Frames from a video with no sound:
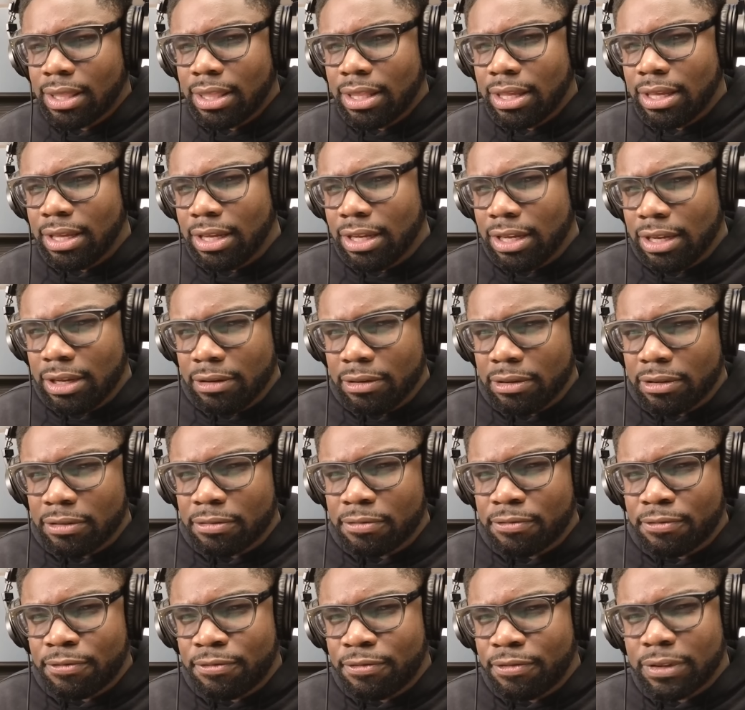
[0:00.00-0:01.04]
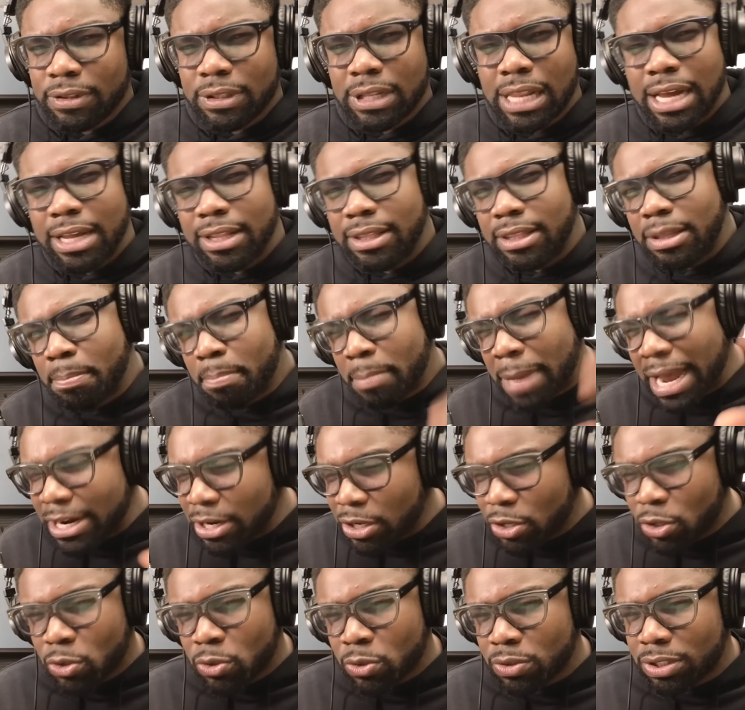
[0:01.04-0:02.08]
the the like the
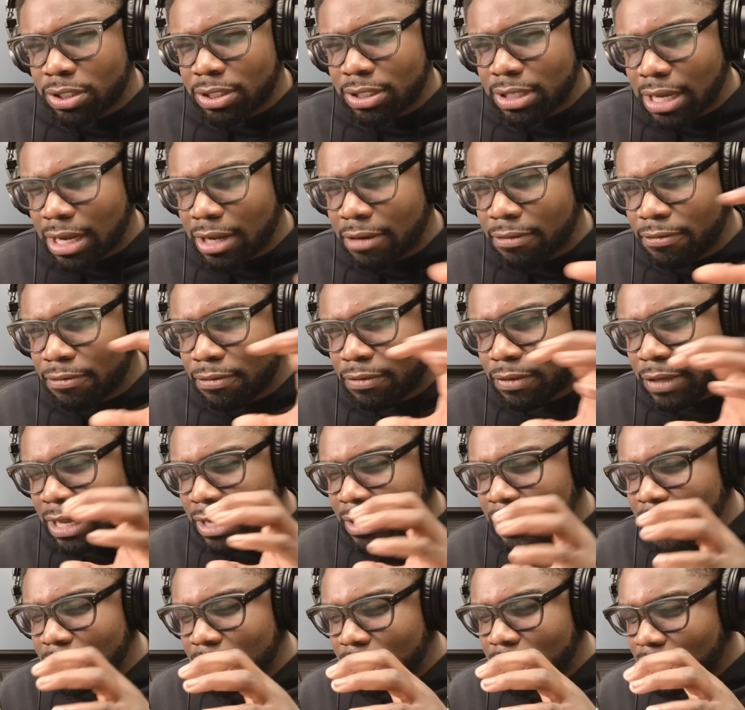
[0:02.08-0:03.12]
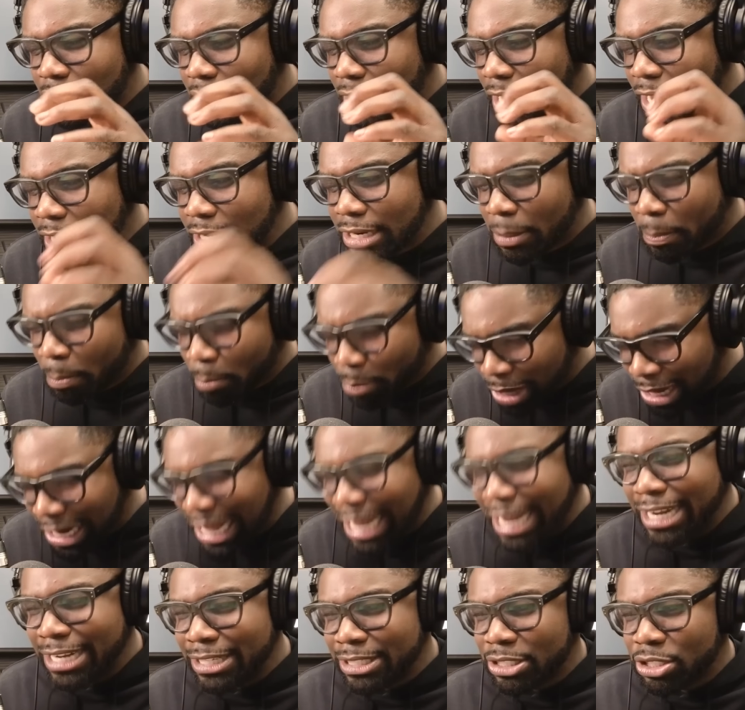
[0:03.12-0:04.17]
medical staff and mm. and the
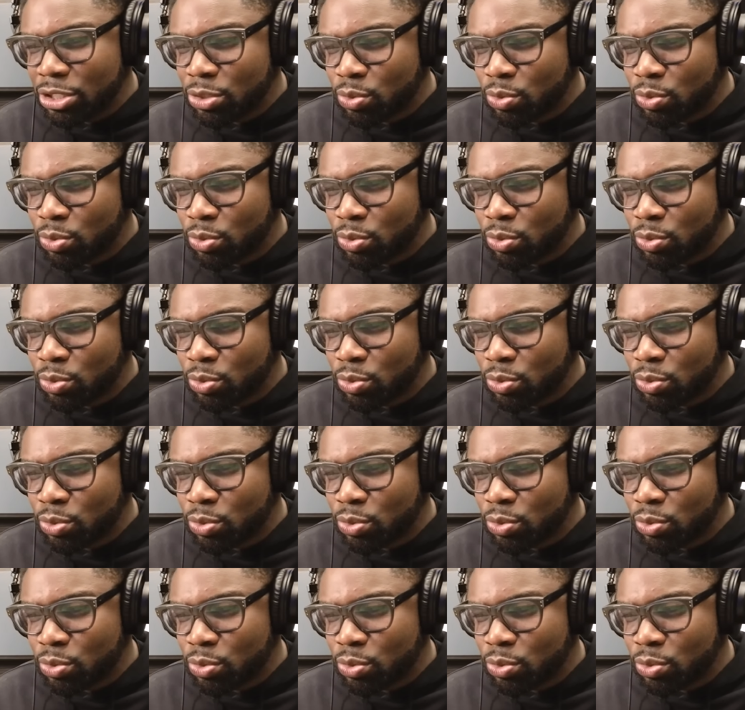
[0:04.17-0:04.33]
players